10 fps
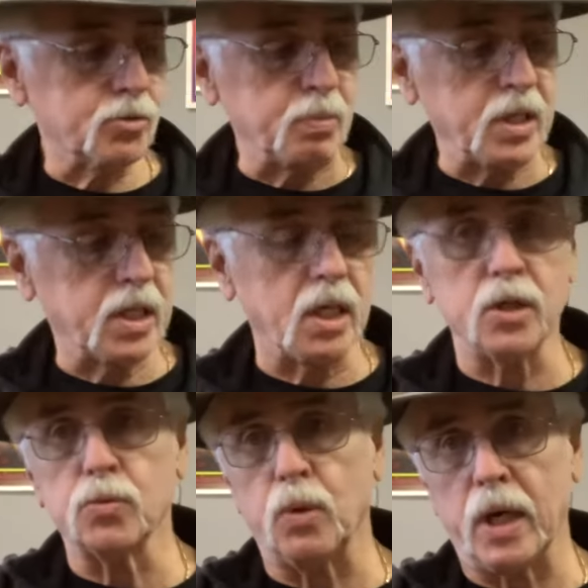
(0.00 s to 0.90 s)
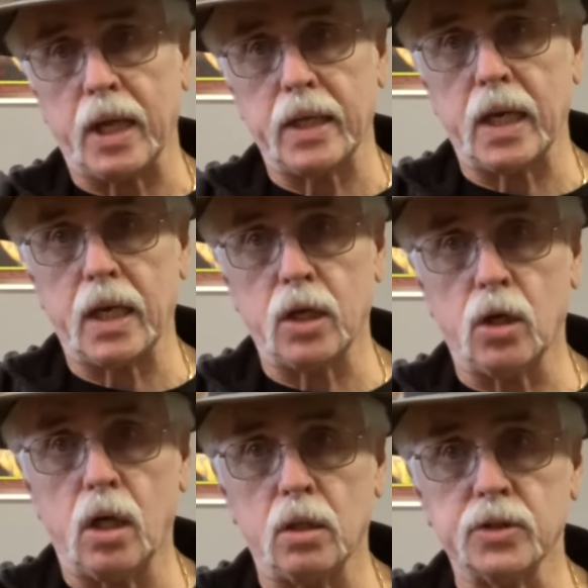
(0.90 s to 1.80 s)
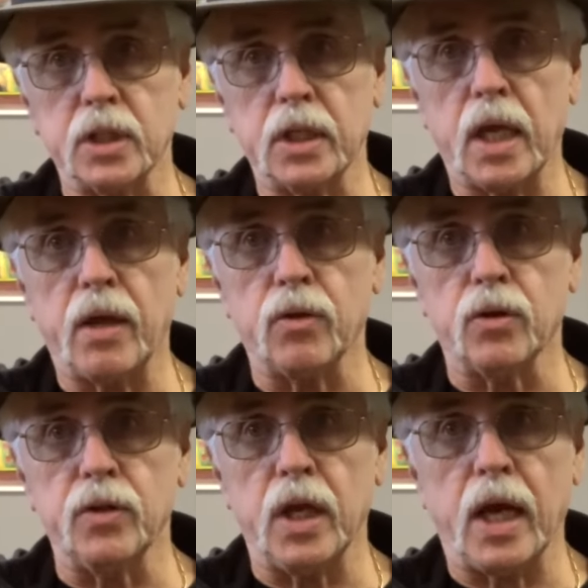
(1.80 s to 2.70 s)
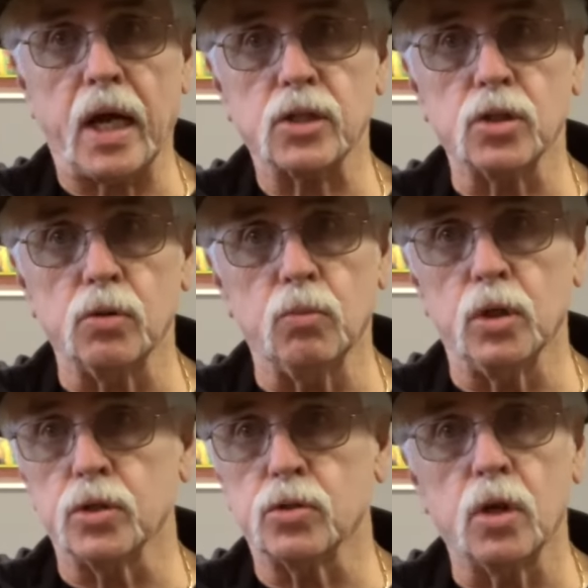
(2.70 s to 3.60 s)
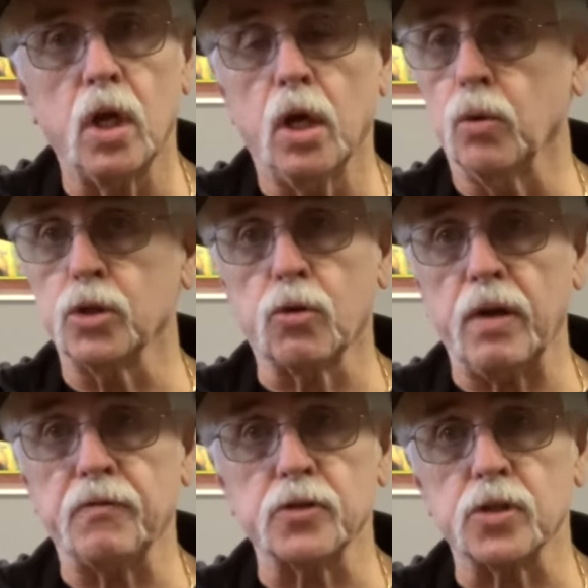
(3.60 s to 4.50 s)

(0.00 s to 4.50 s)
Because when I got it all together, the action was, it was great for